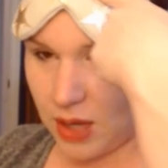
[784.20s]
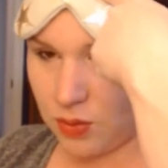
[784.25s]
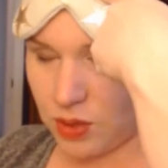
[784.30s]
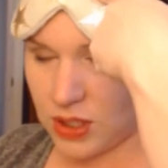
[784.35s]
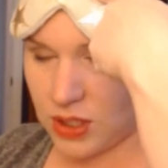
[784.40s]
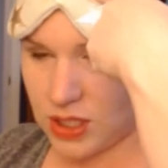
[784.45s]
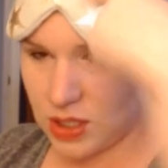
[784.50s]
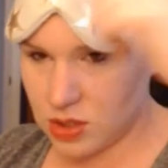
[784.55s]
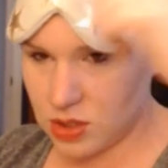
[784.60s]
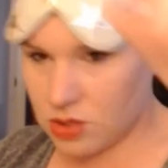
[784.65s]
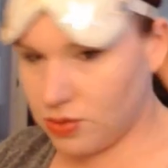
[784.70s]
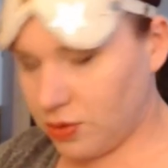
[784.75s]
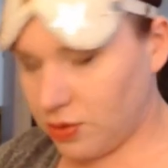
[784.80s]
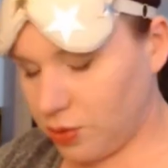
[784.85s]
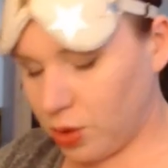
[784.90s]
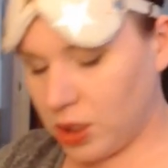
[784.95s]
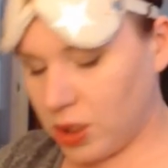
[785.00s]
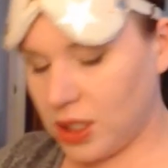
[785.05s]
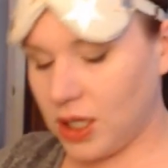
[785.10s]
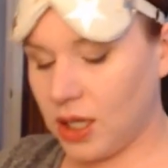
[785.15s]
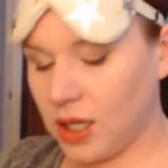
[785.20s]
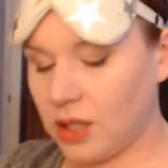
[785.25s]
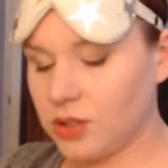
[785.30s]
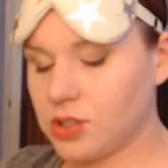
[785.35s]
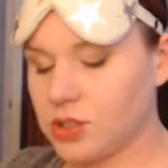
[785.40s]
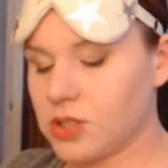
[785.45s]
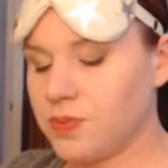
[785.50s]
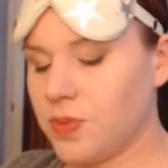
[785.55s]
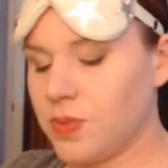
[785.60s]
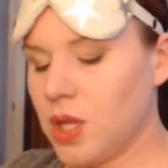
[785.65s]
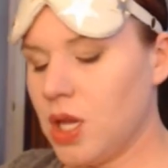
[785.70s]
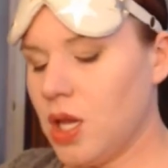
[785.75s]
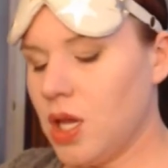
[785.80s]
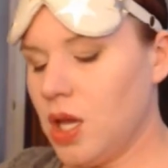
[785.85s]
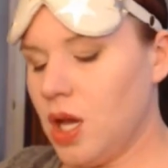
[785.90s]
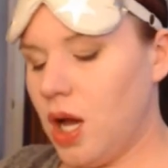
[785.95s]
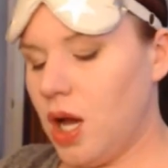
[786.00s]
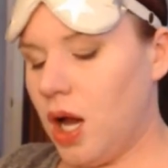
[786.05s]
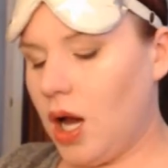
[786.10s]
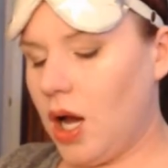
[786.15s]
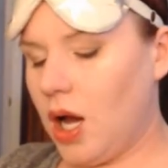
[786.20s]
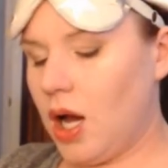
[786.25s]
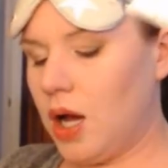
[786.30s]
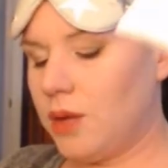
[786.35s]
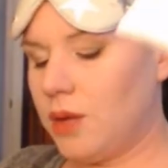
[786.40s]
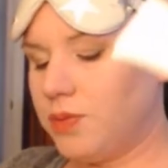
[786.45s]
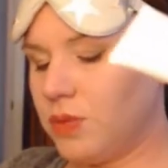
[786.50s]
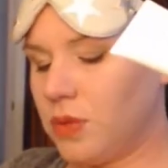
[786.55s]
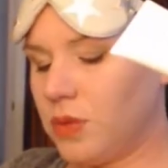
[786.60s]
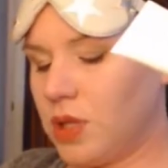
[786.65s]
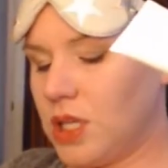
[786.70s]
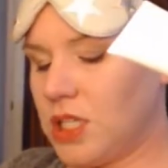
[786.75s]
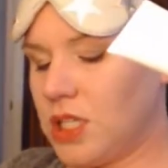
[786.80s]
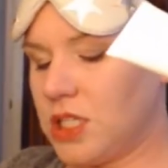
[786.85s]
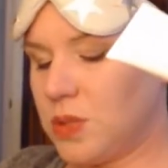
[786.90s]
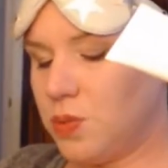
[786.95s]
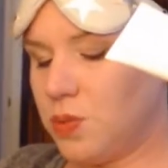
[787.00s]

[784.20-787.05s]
retails for $40. This